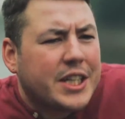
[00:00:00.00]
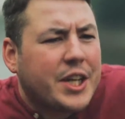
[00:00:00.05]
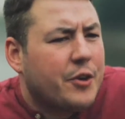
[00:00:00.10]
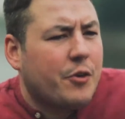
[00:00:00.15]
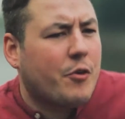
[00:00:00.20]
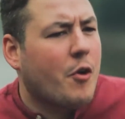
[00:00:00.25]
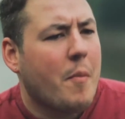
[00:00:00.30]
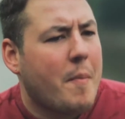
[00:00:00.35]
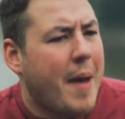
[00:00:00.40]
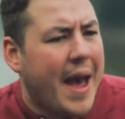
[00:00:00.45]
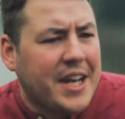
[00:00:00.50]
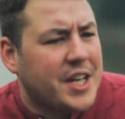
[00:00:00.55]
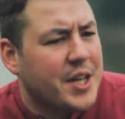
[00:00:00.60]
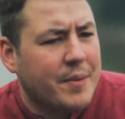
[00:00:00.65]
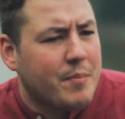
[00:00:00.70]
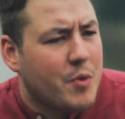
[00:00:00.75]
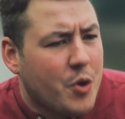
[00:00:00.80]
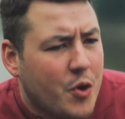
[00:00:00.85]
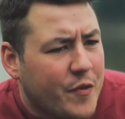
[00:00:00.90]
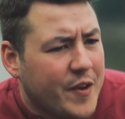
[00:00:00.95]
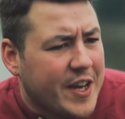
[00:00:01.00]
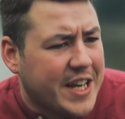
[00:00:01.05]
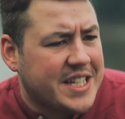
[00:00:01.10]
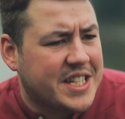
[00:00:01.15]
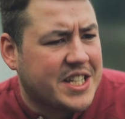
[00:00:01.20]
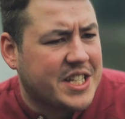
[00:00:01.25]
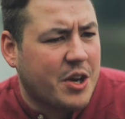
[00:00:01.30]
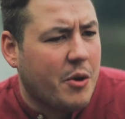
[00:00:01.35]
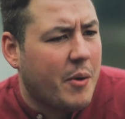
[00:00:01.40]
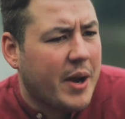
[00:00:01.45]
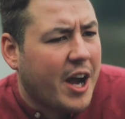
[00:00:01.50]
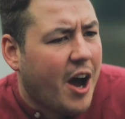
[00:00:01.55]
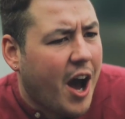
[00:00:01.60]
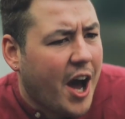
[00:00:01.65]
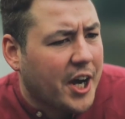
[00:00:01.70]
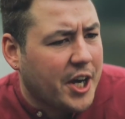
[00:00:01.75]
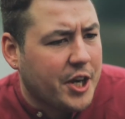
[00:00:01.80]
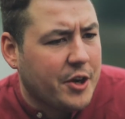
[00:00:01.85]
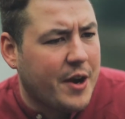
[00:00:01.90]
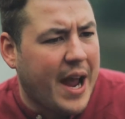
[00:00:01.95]
little romantic movies going
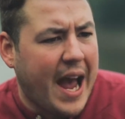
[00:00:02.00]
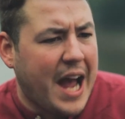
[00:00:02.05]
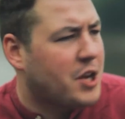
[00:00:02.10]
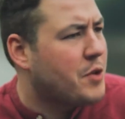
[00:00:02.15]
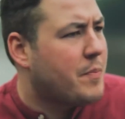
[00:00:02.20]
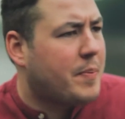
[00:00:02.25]
on in your head.